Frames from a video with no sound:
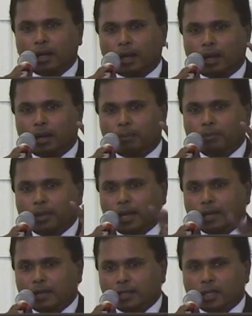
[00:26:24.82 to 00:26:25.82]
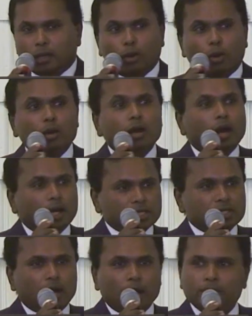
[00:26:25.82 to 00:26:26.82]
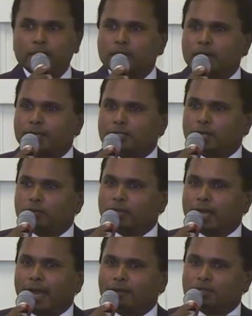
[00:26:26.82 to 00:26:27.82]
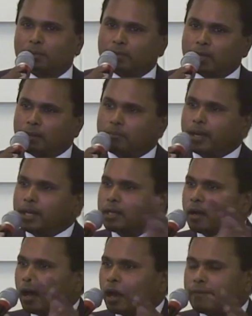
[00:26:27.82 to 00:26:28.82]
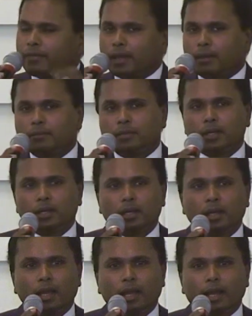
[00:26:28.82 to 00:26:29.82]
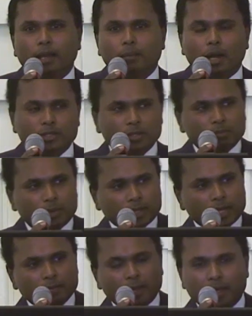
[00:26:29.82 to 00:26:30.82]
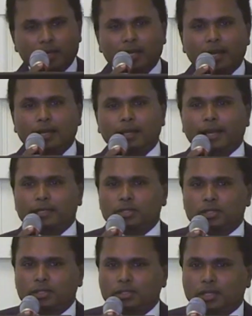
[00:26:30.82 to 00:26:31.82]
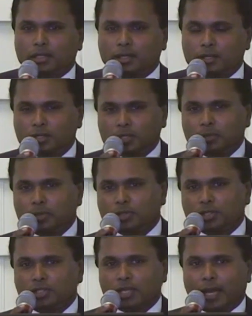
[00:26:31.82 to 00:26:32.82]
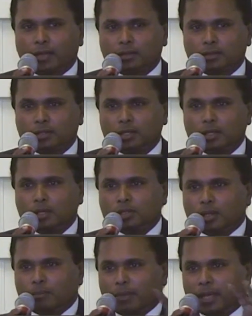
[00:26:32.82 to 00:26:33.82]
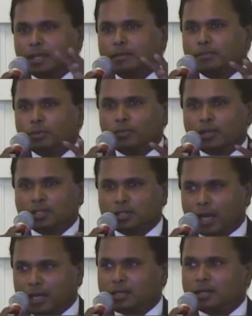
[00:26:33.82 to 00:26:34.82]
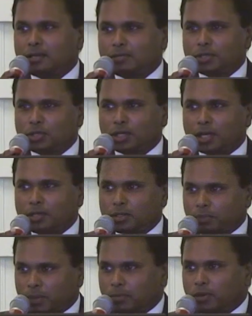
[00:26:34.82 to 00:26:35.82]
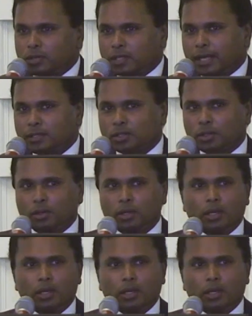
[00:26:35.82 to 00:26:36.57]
and at the low-cost arbitrage that we have, so I'm combining all of them. And I'm also bringing my India connections and the distribution channels. So I'm making movies right here in Michigan to promote that. So